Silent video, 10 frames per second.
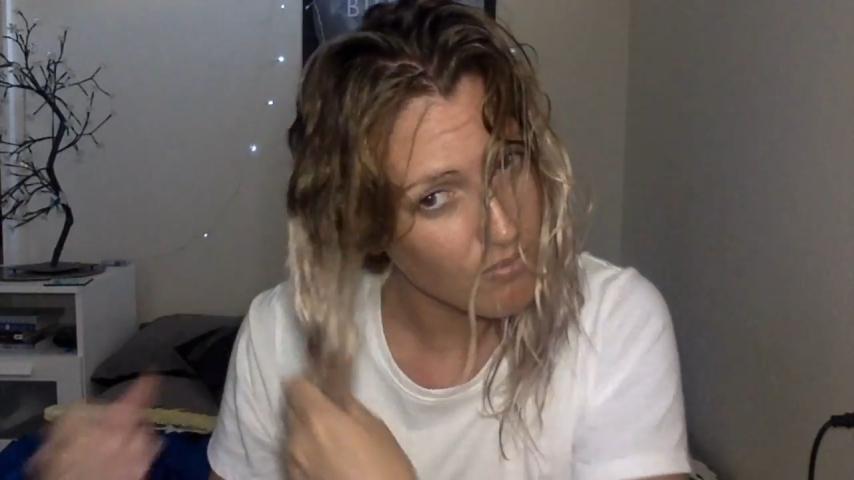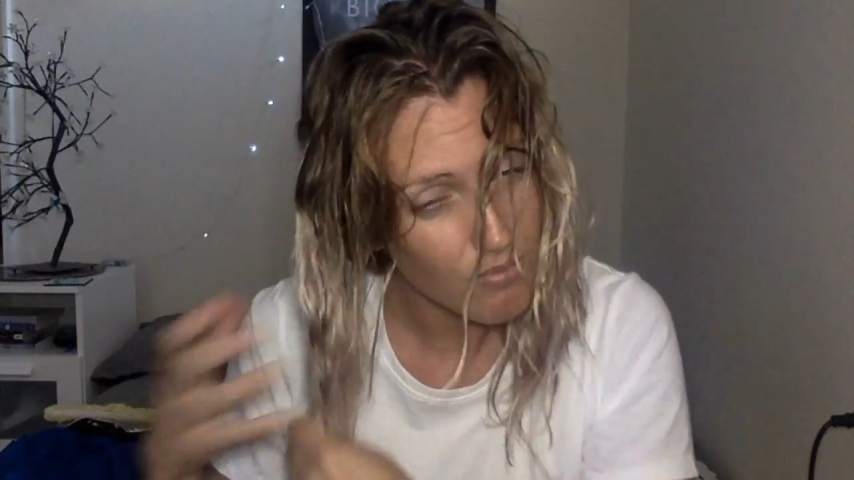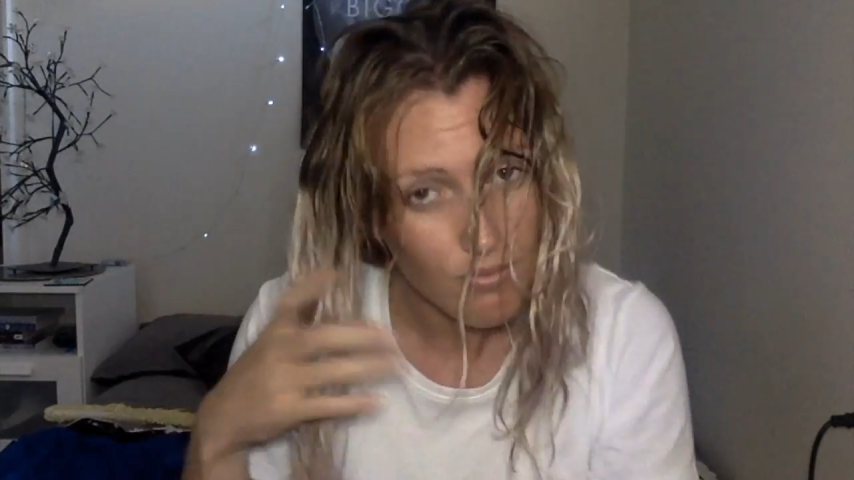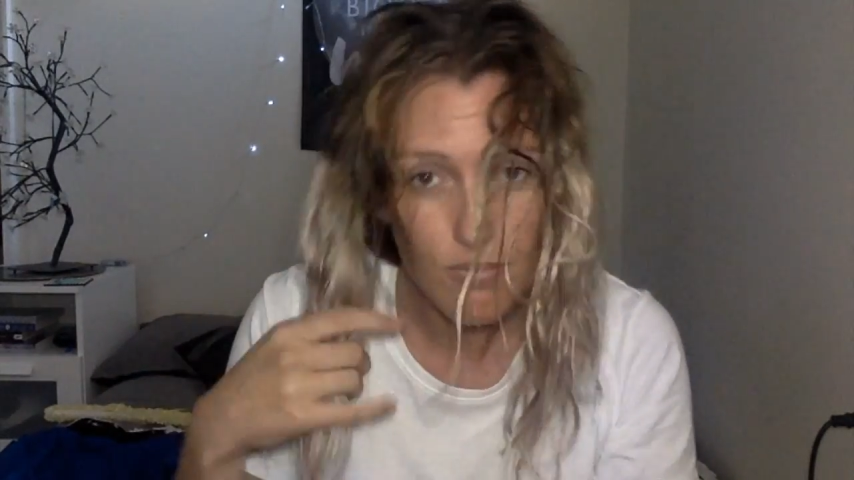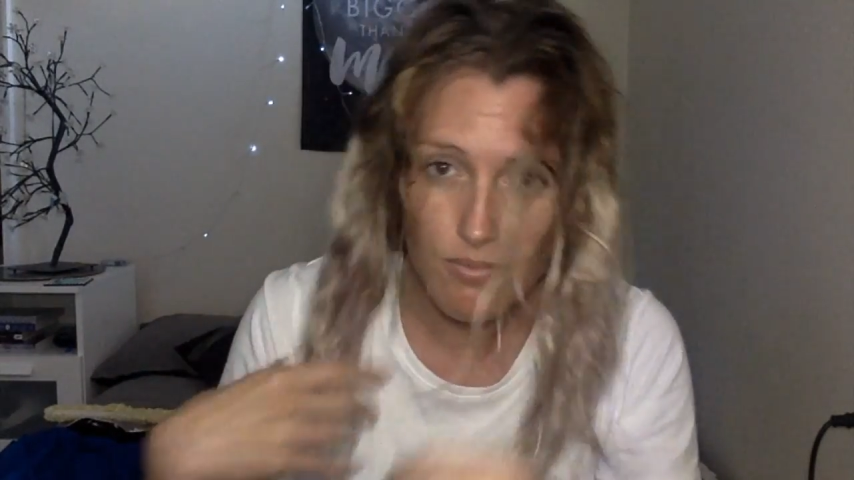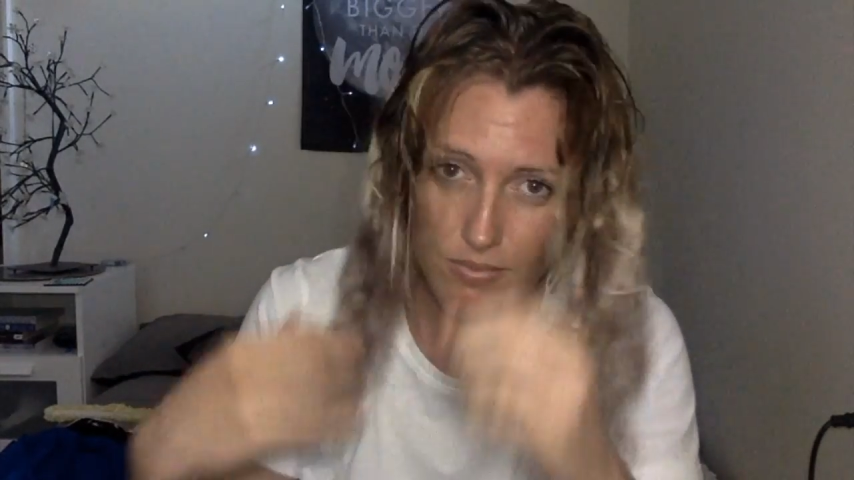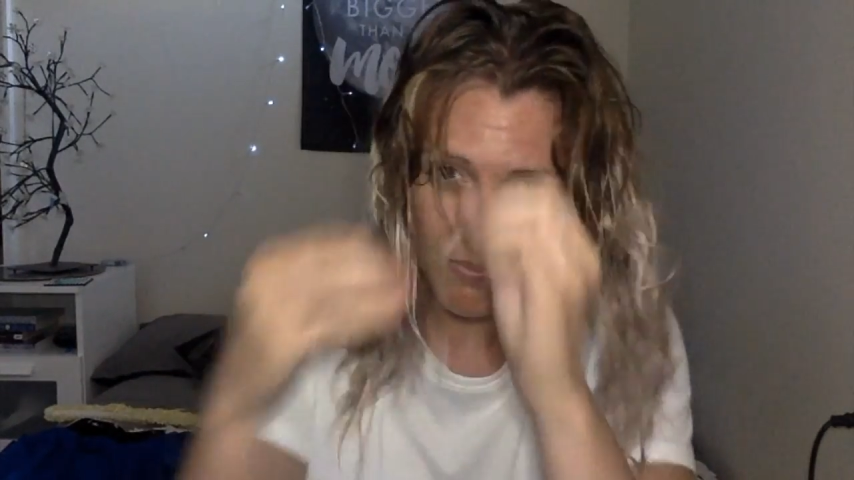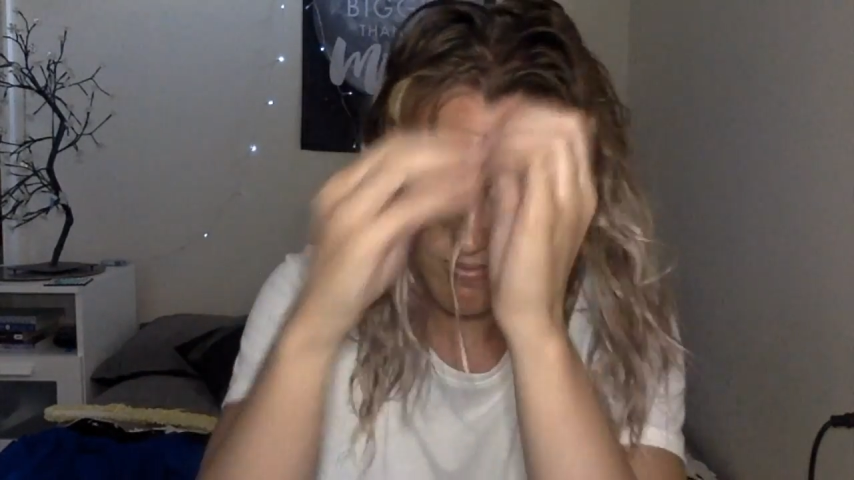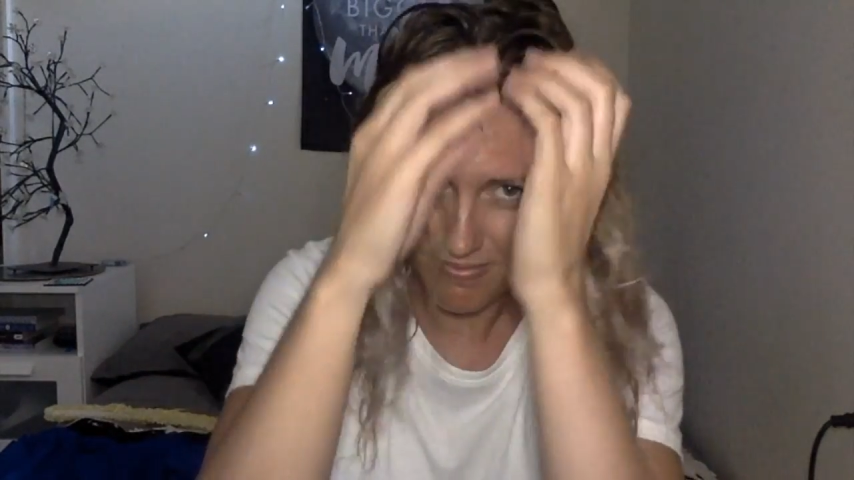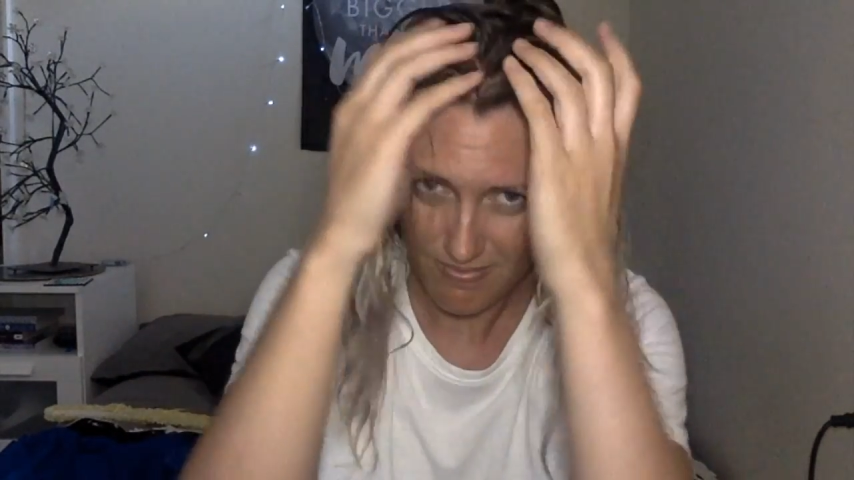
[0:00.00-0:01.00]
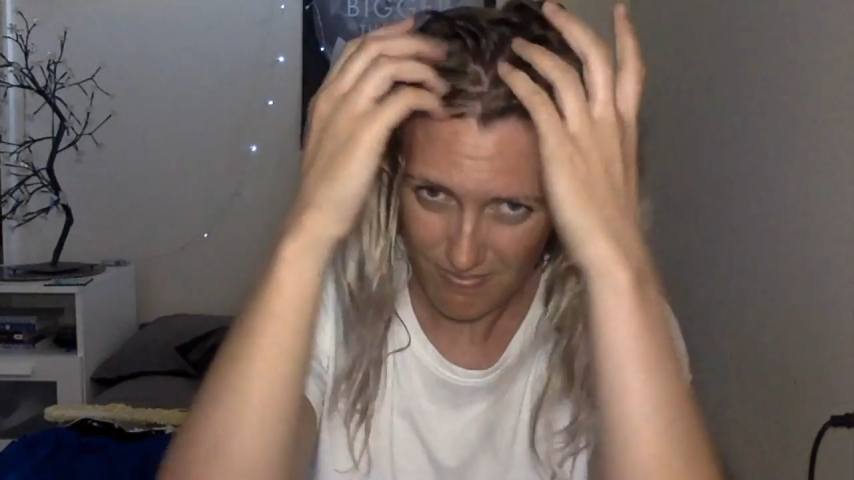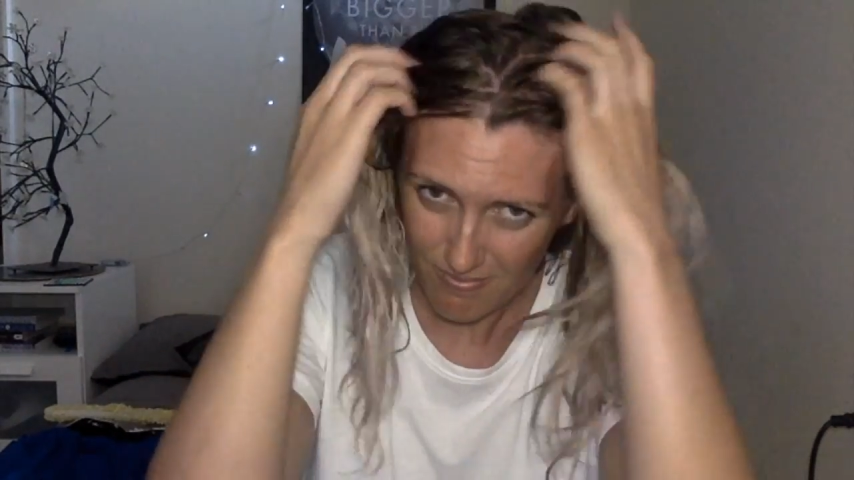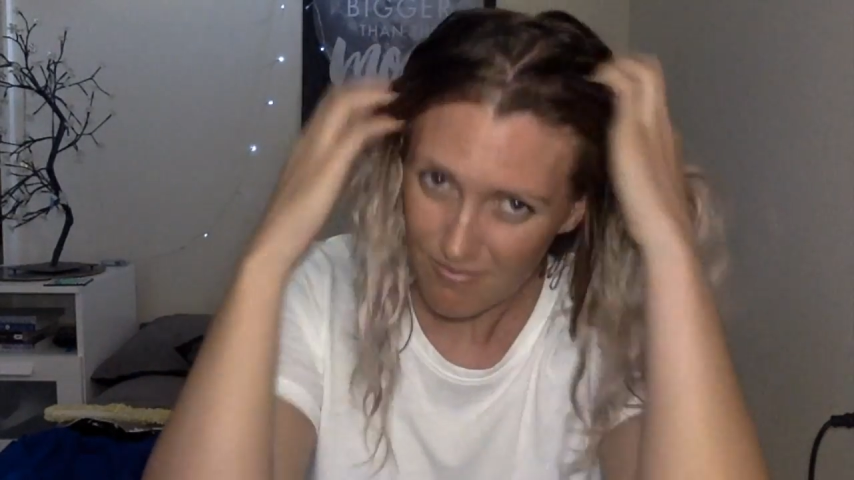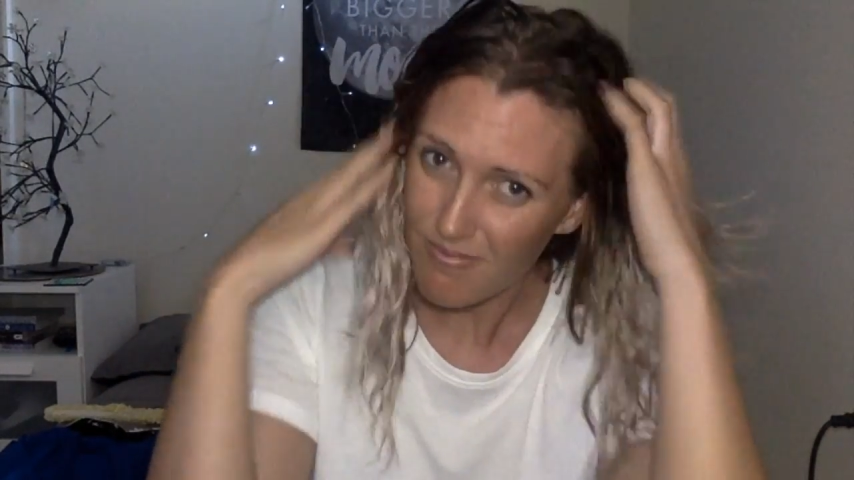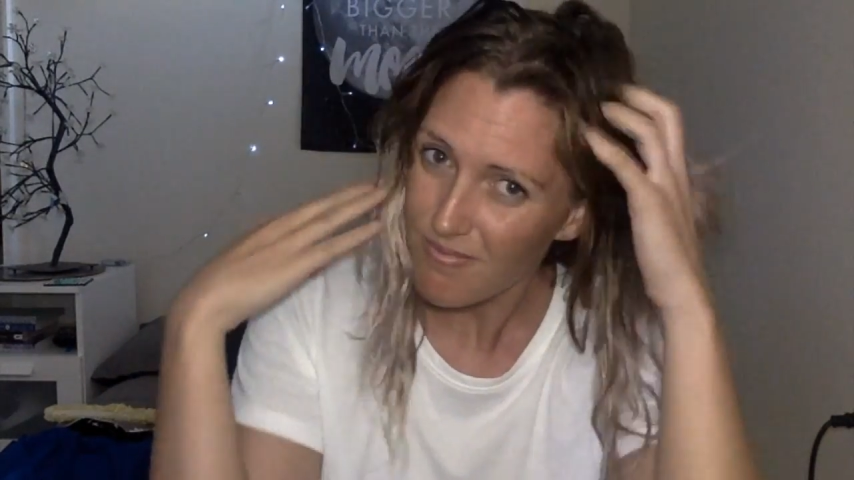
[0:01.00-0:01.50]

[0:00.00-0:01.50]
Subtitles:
and I will do